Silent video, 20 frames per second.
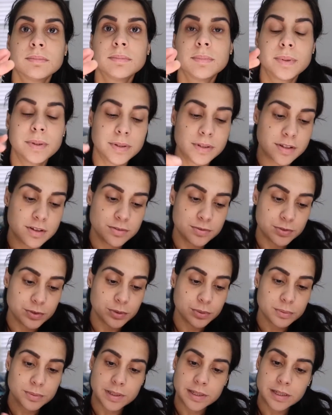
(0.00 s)
but they feel
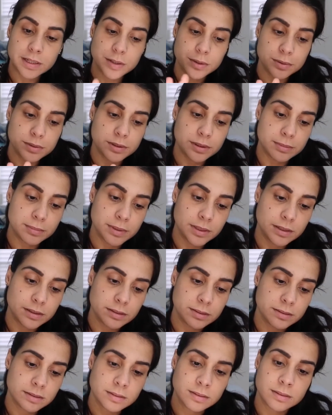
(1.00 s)
really creamy.
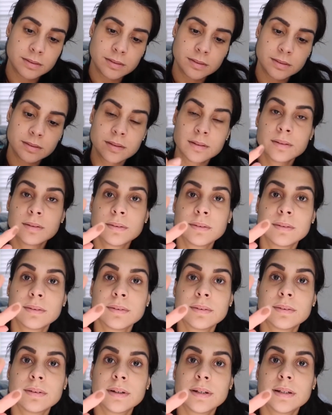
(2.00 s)

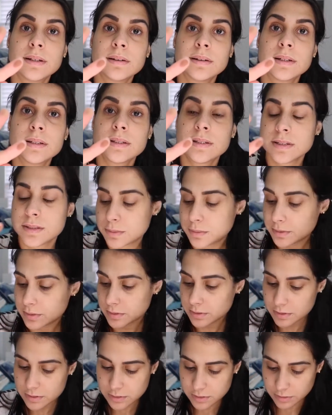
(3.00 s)
And look at this one,
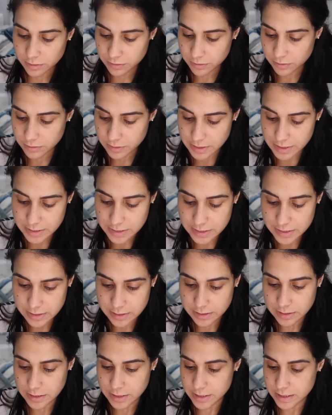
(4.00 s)
so that's
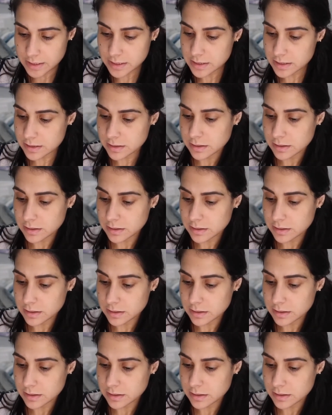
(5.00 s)
nice.